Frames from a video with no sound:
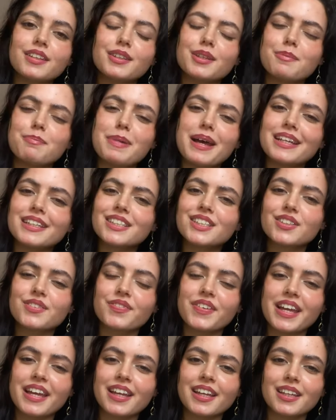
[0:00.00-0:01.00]
The best
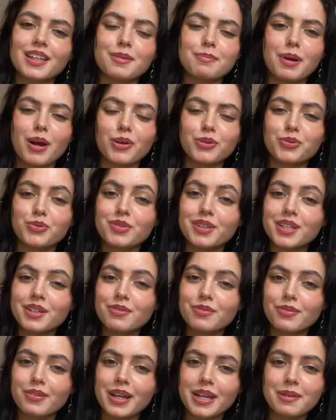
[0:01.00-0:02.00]
thing about
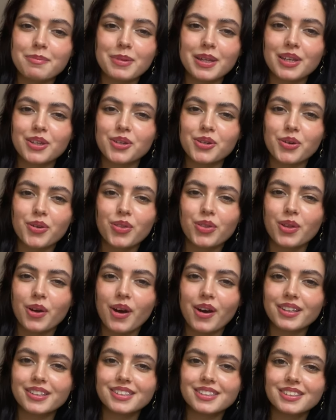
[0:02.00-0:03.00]
reframing your
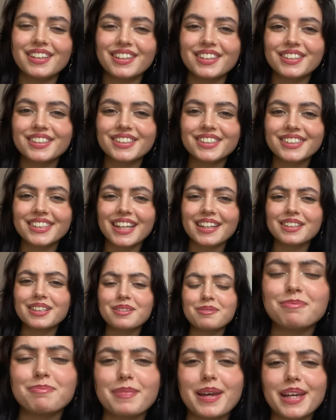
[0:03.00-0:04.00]
thoughts is that
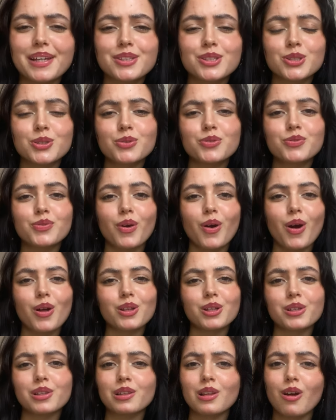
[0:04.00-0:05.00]
it makes you
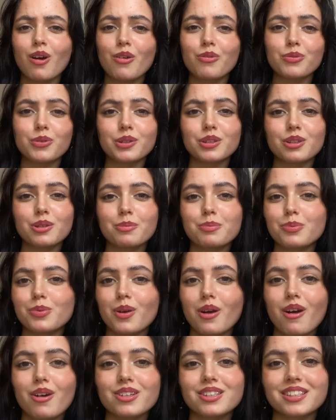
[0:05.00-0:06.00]
fall in love with the
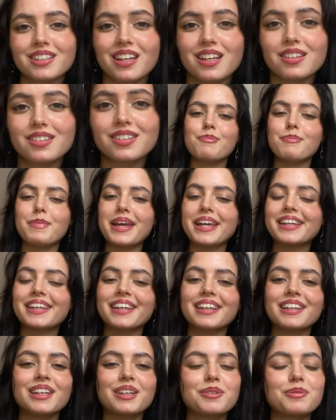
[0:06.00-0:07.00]
process,
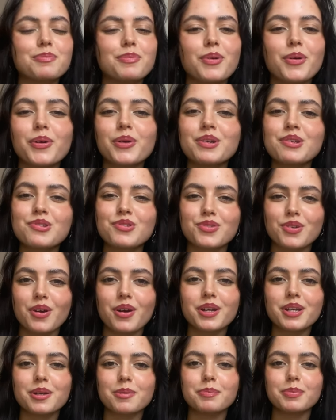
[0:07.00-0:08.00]
making it more
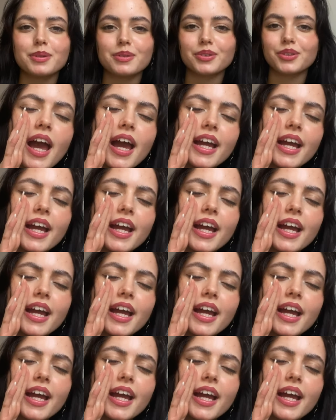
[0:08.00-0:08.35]
enjoyable,